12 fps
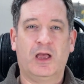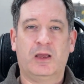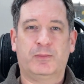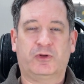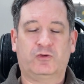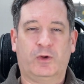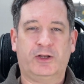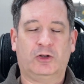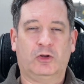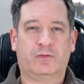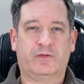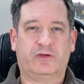between a
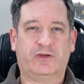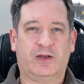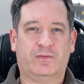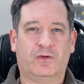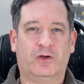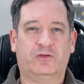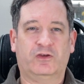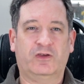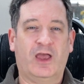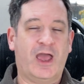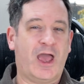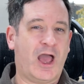lot of these headphones, is
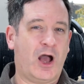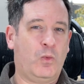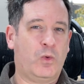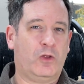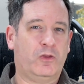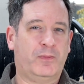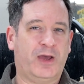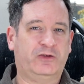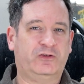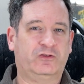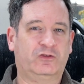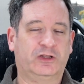how well the
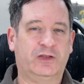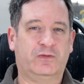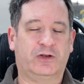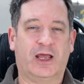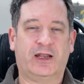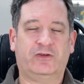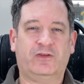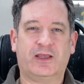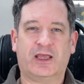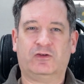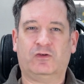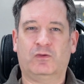bass is delivered. And as they
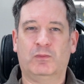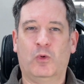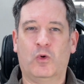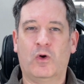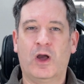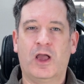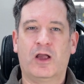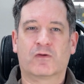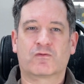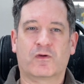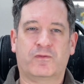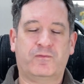get to more
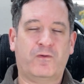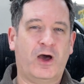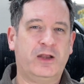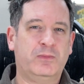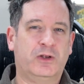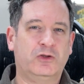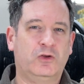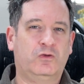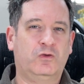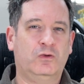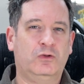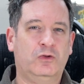refinement, you
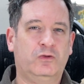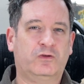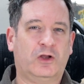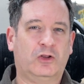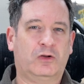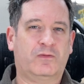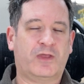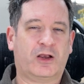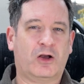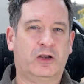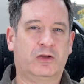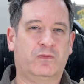do lose a lot of that
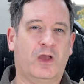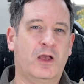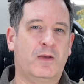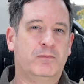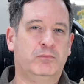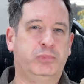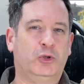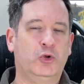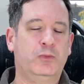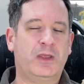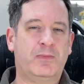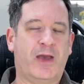kind of
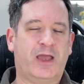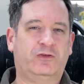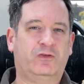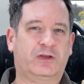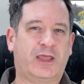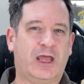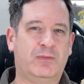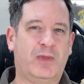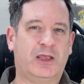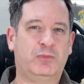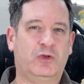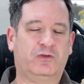bloomy bass that can
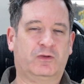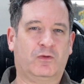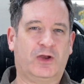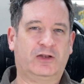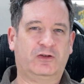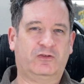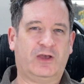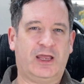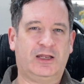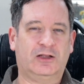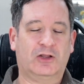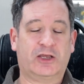make music very
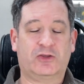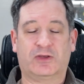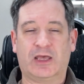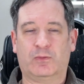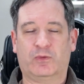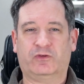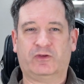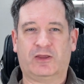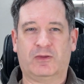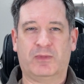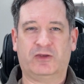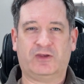entertaining, like you get with, say,
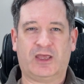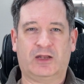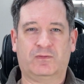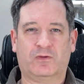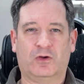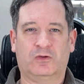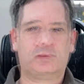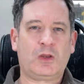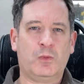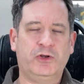the Meze headphones, when you